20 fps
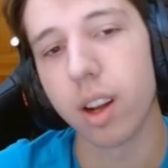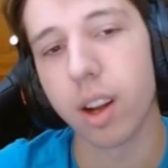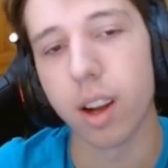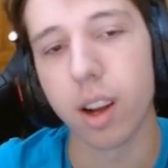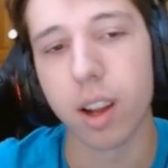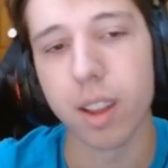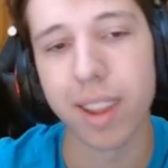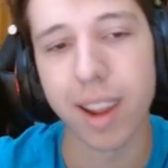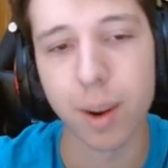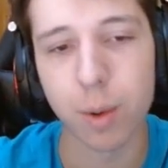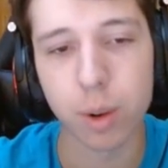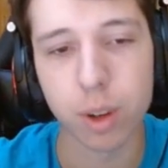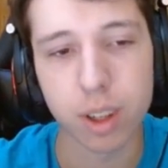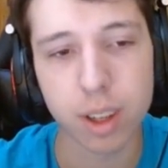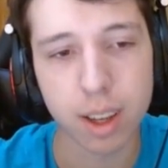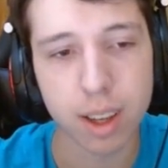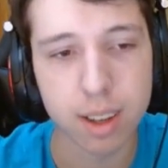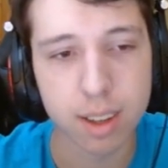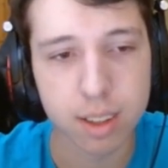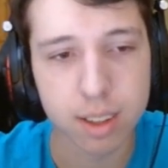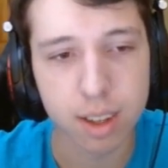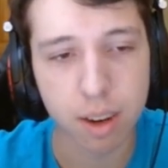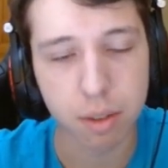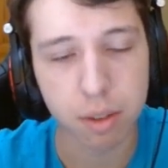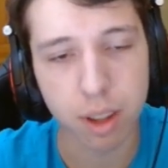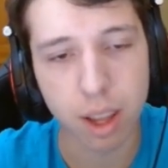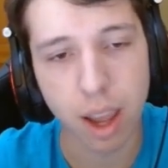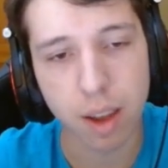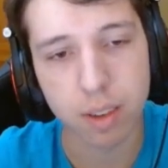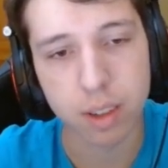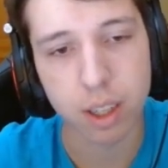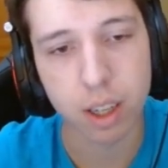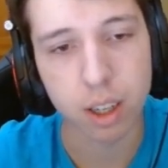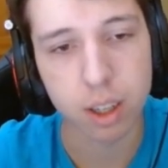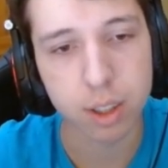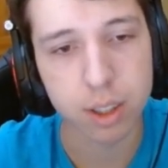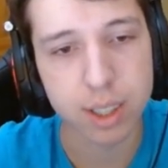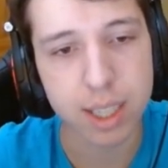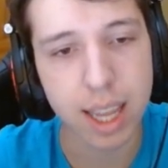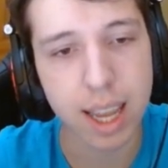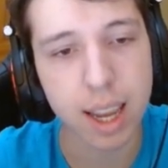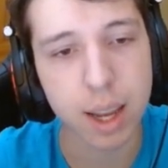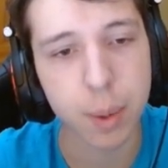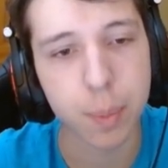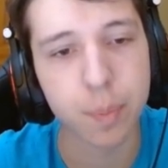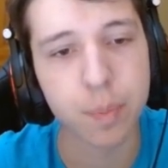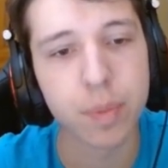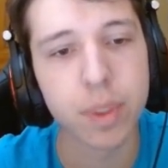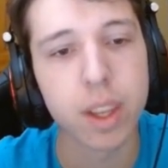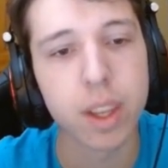That rook is definitely having a good day.